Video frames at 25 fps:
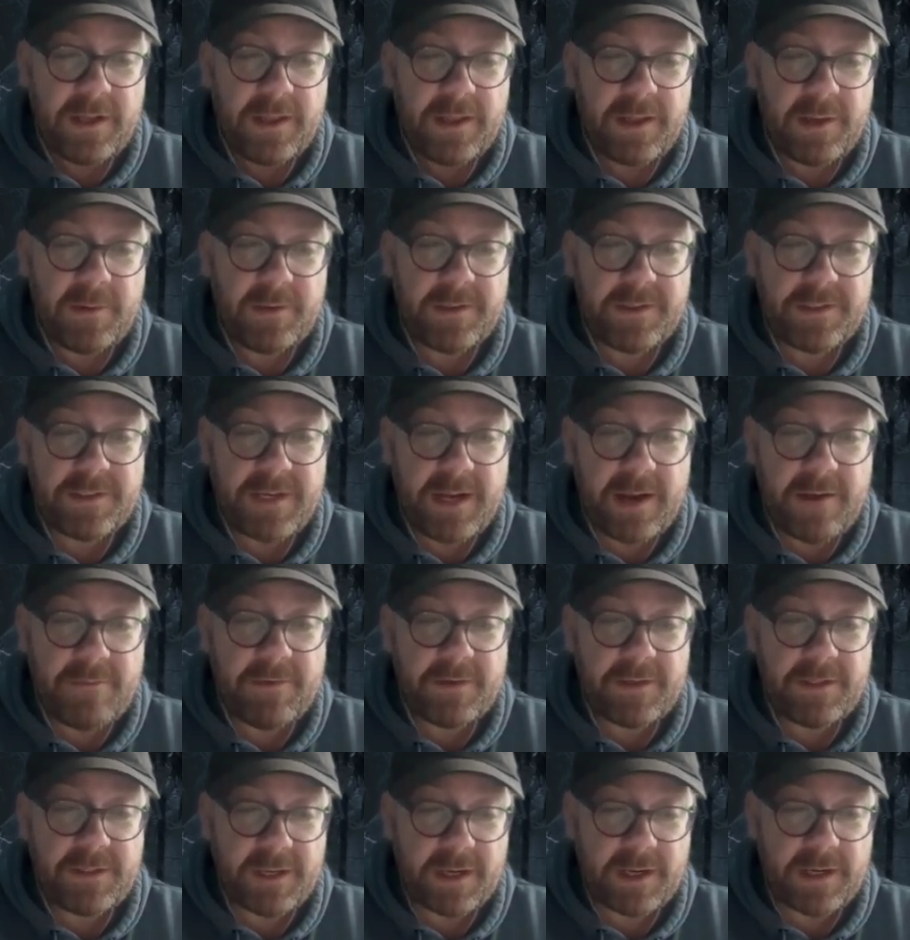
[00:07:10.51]
"There was
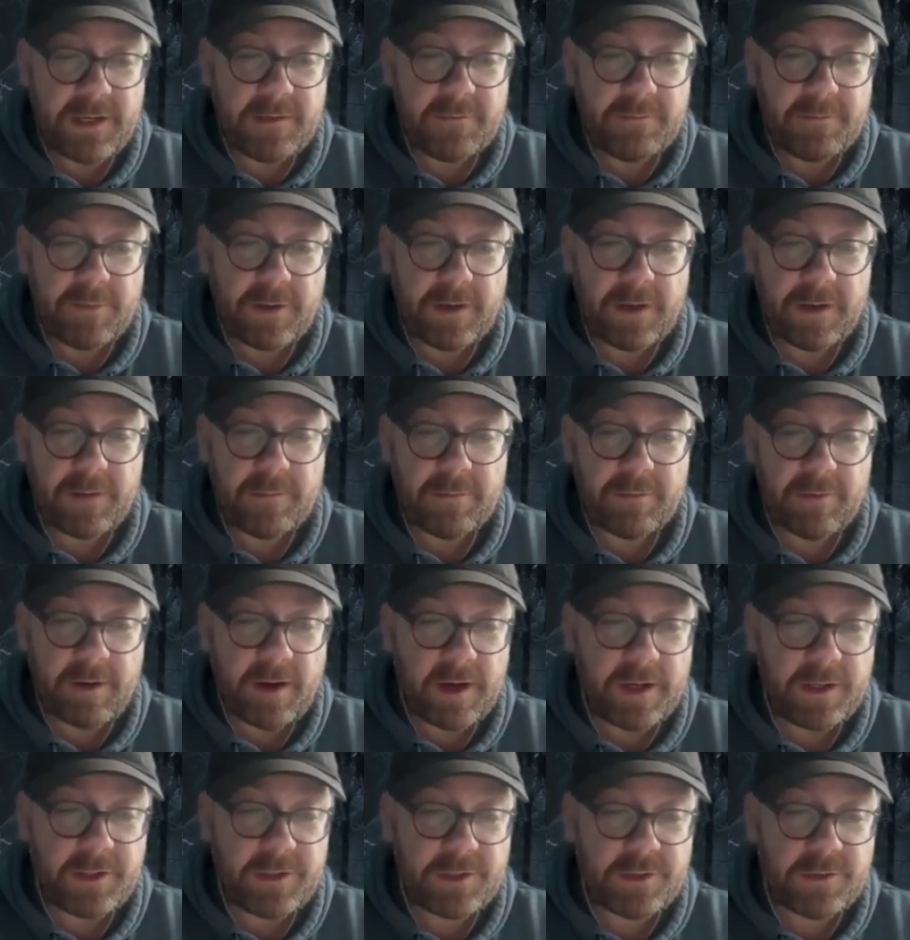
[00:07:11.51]
never done by a
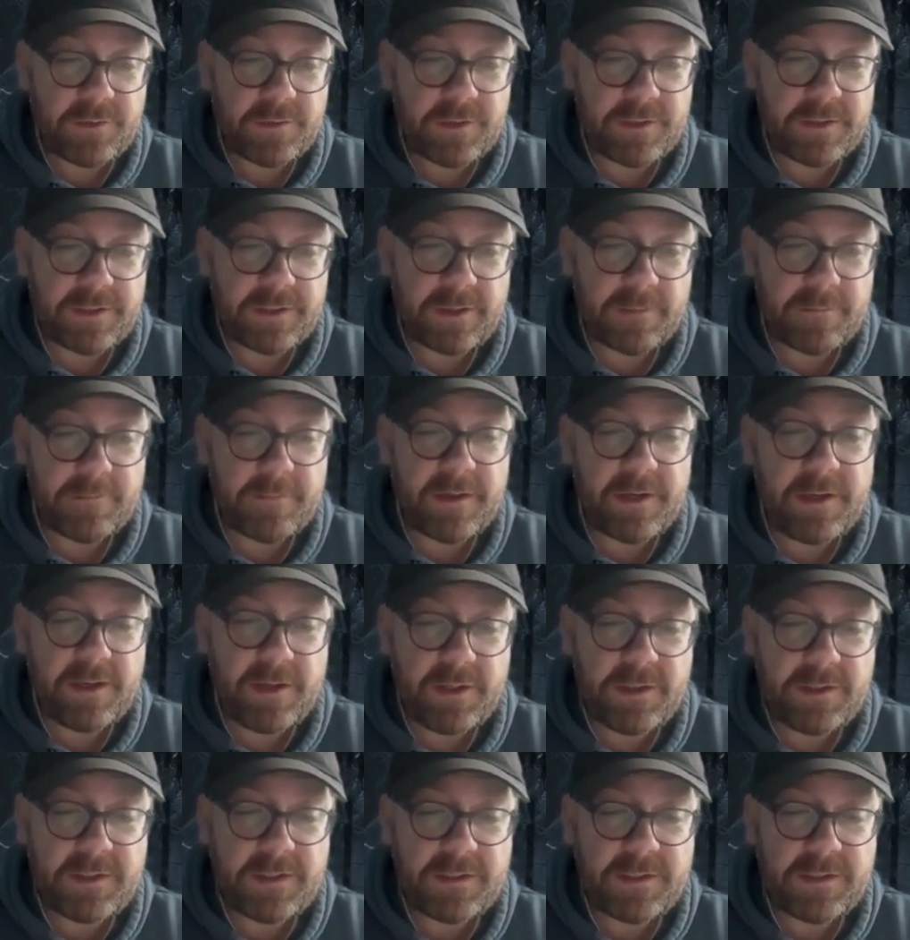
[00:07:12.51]
branch or a stump. It
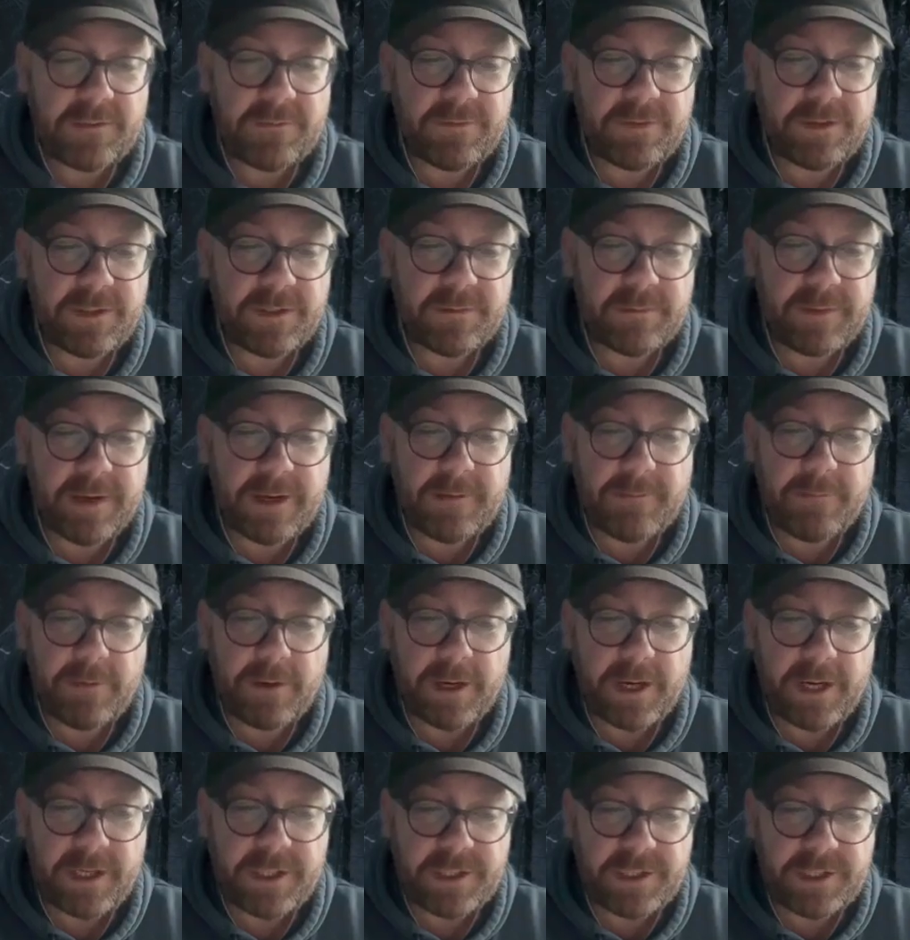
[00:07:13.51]
looks as if it was made
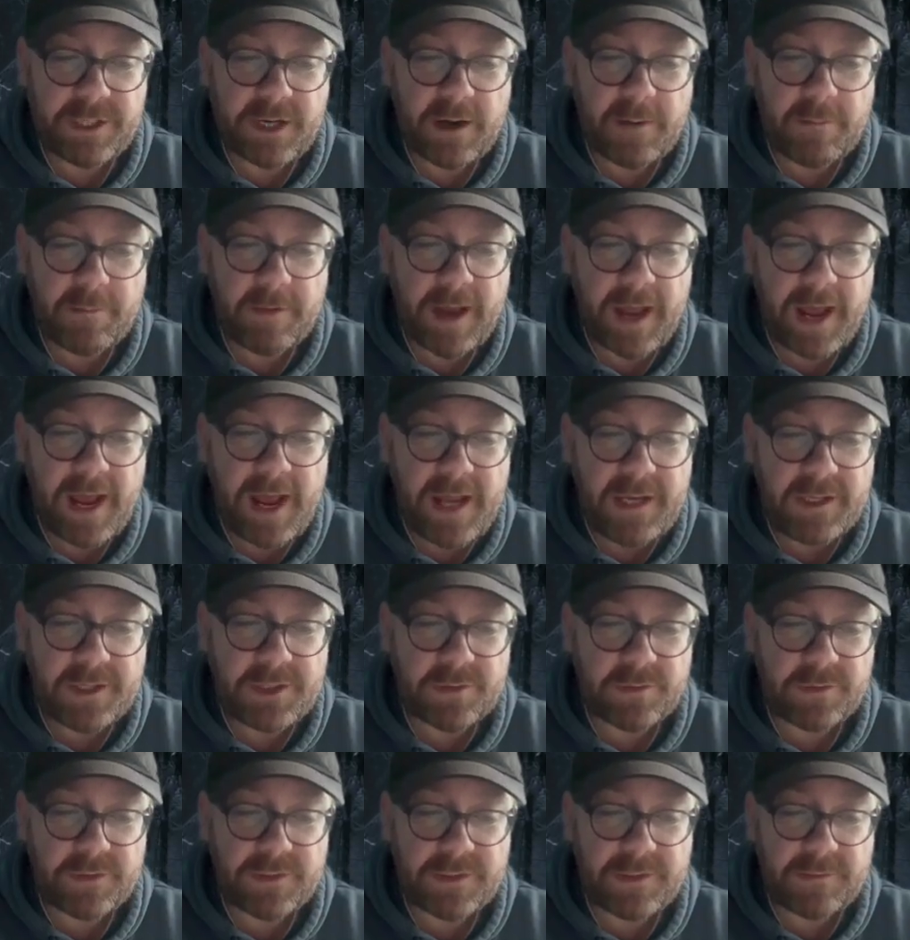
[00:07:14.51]
by a sharp
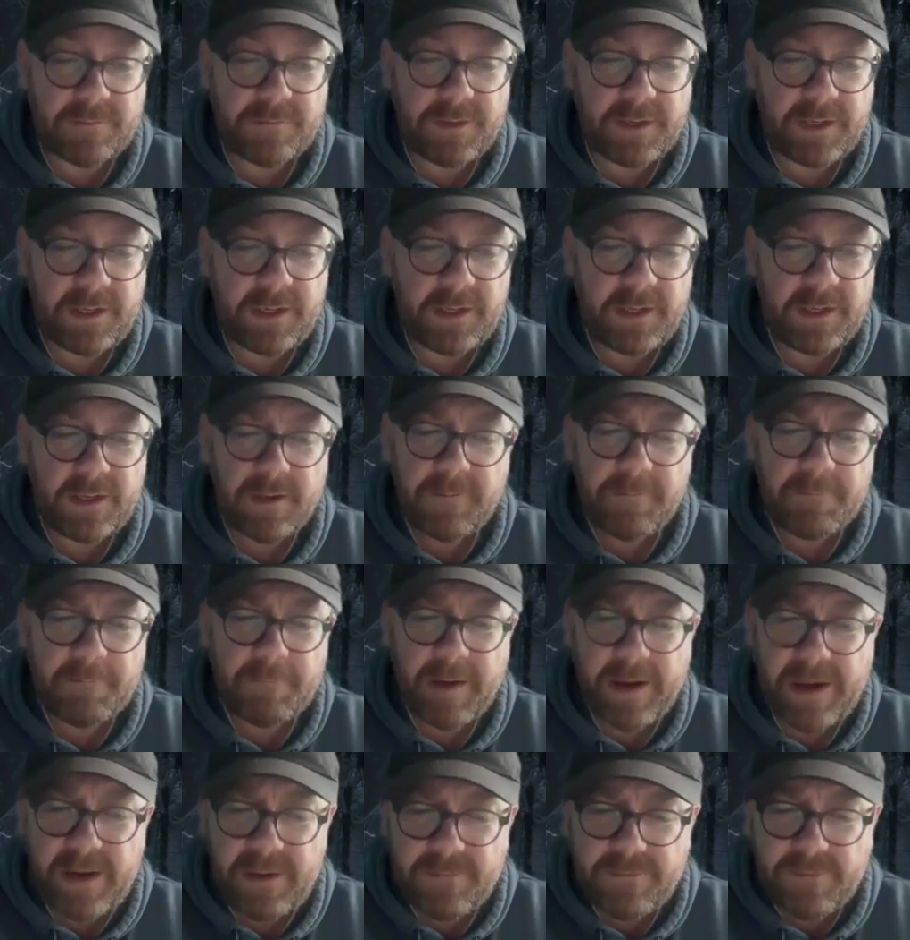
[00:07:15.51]
edge or something
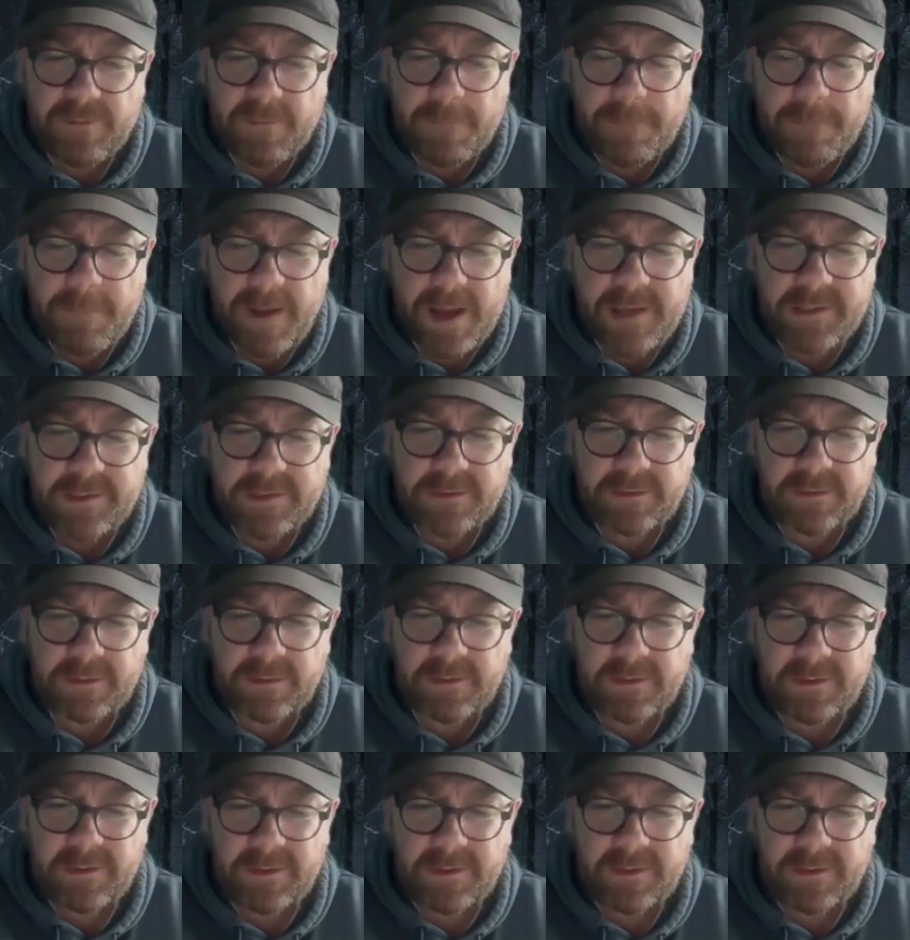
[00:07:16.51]
made from metal.